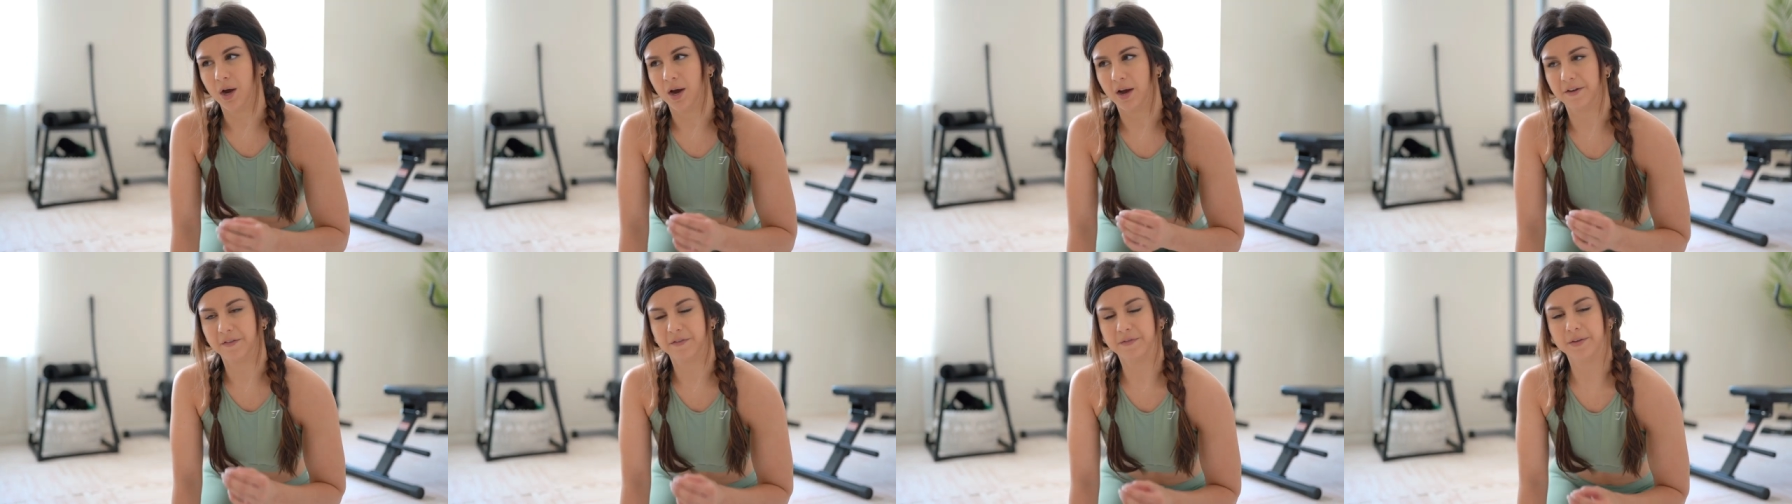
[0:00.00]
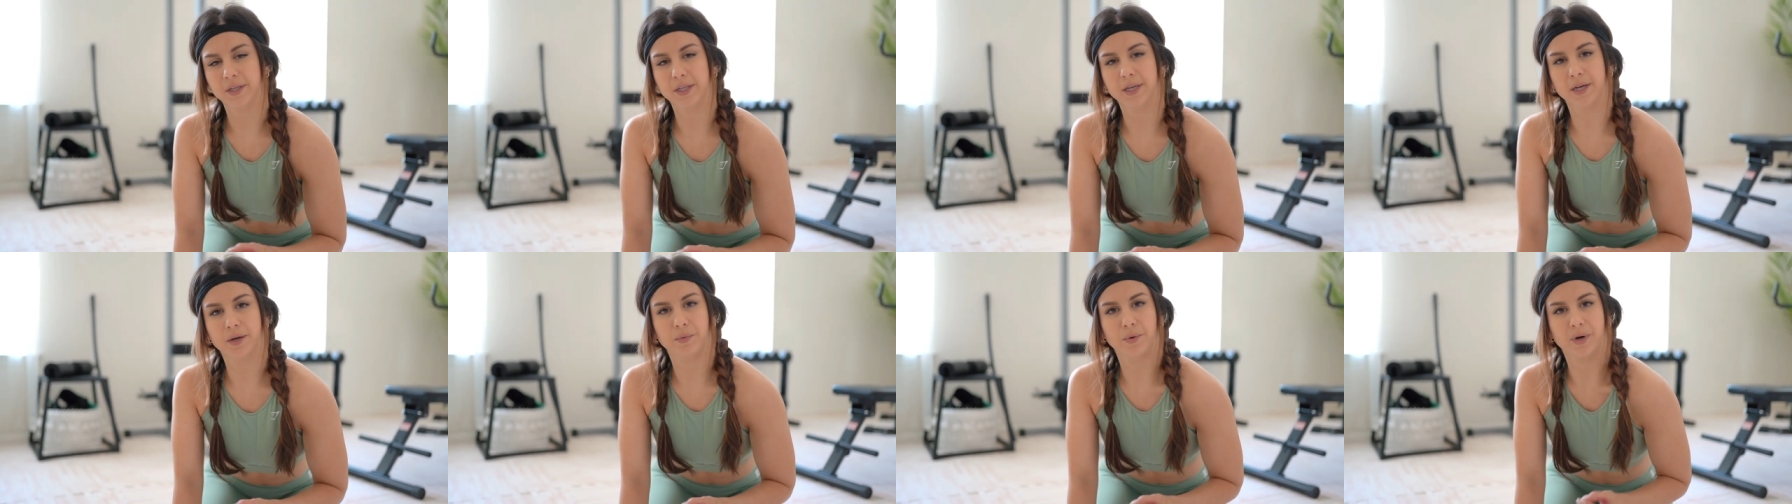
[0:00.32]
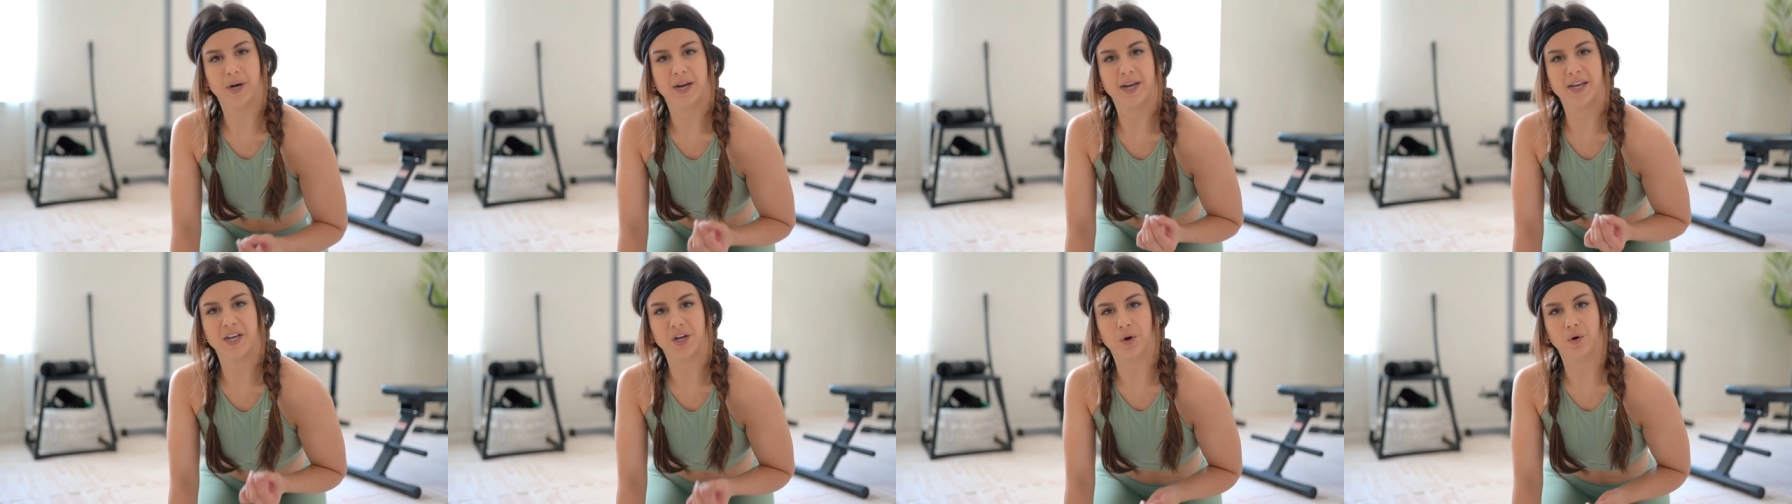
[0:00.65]
I feel like
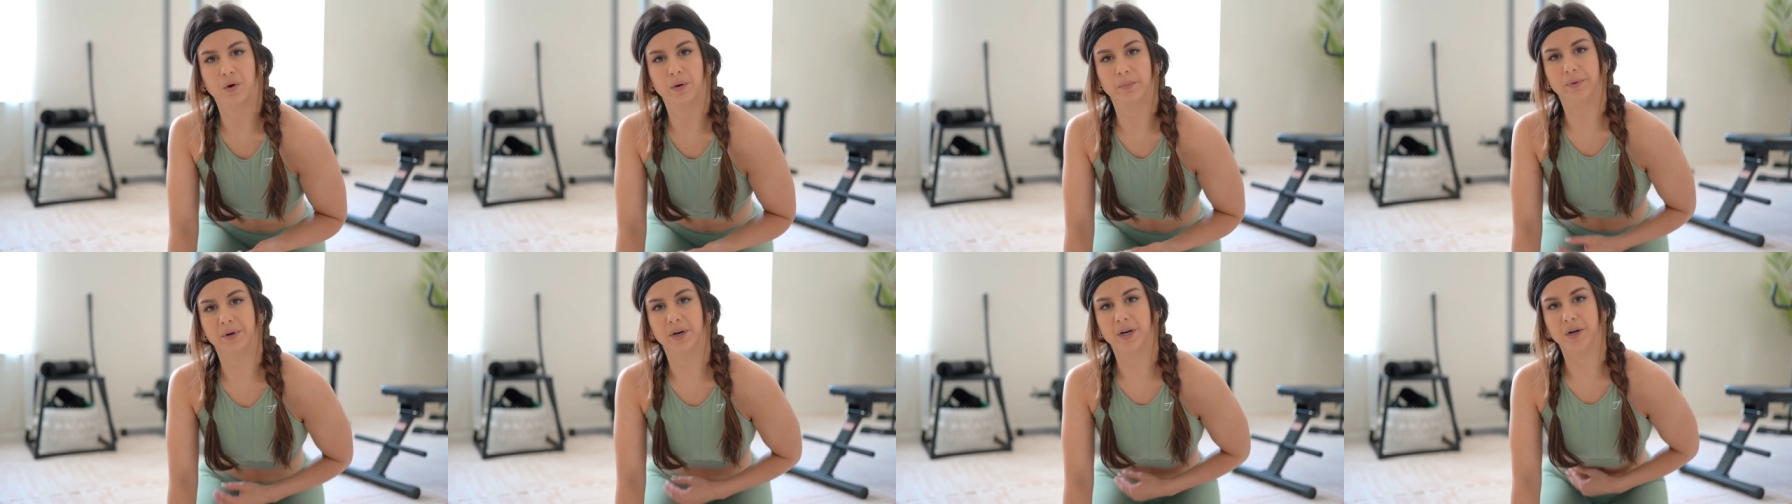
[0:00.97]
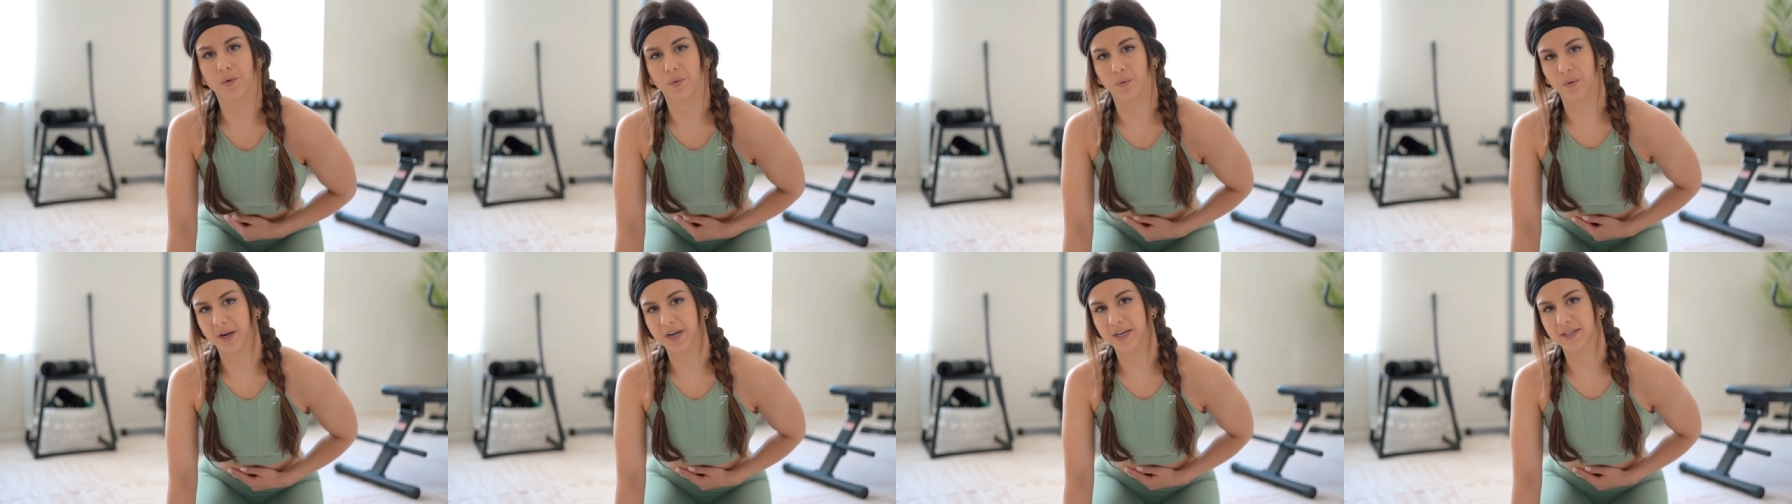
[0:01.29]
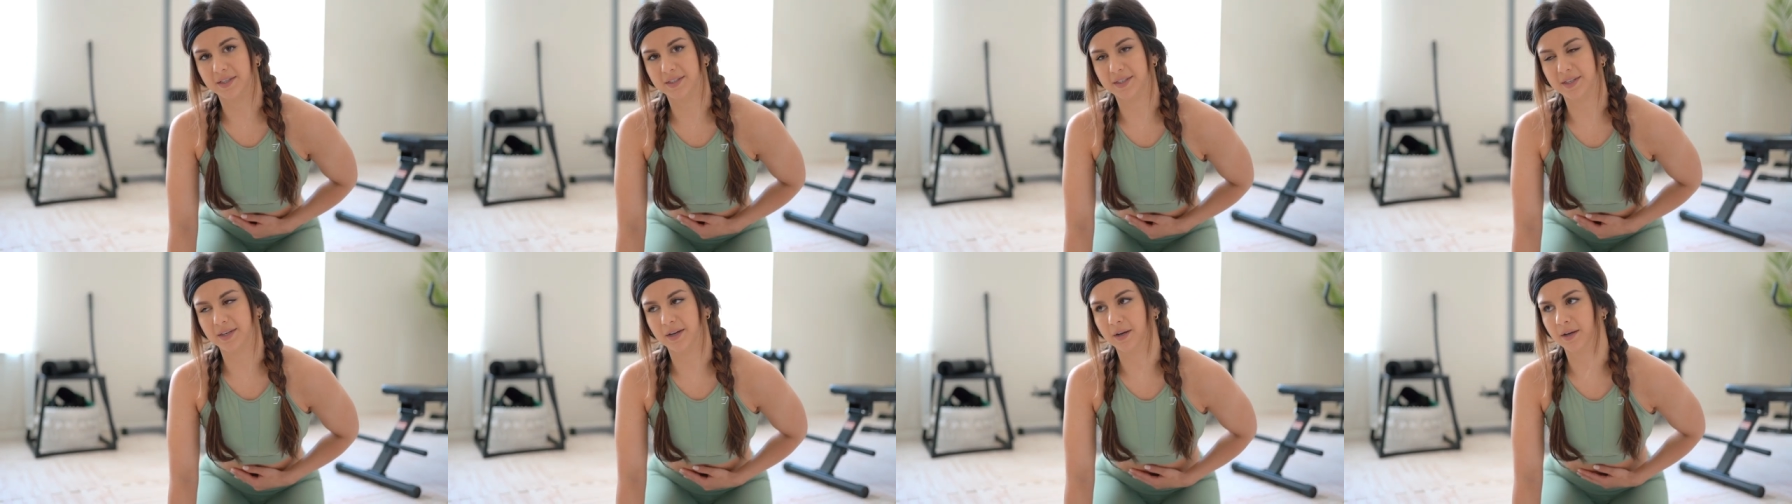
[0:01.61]
when I incorporate
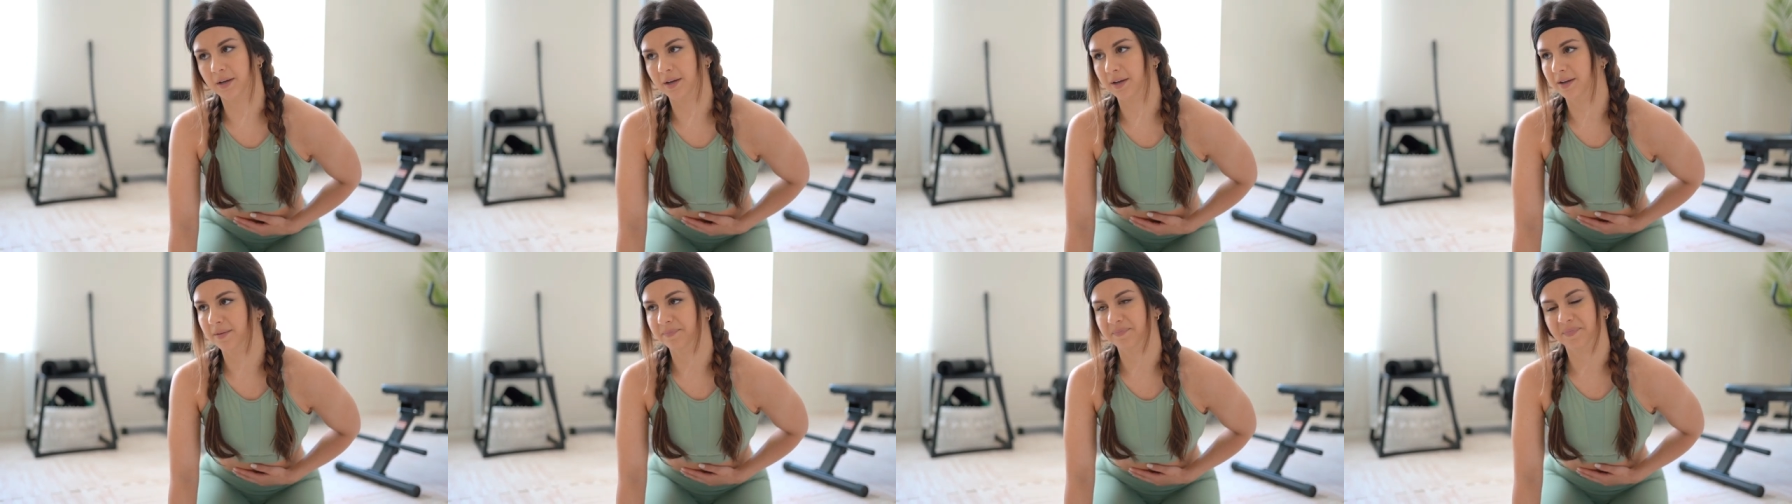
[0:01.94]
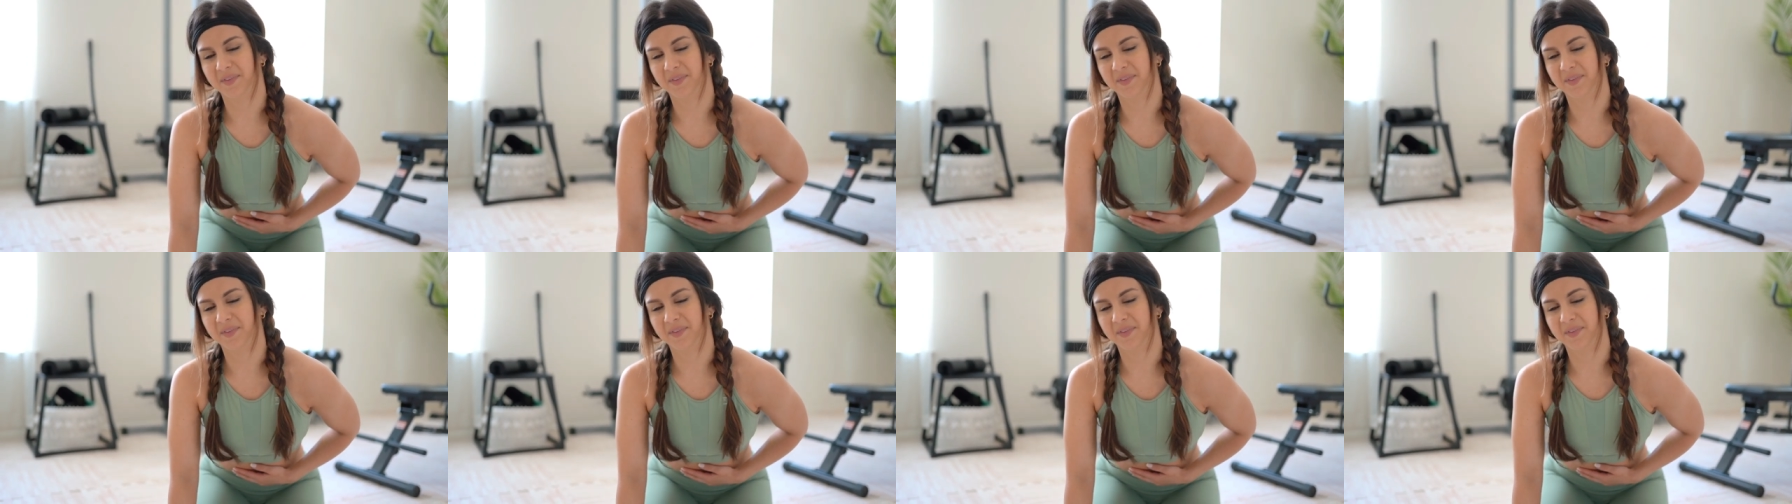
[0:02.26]
weights,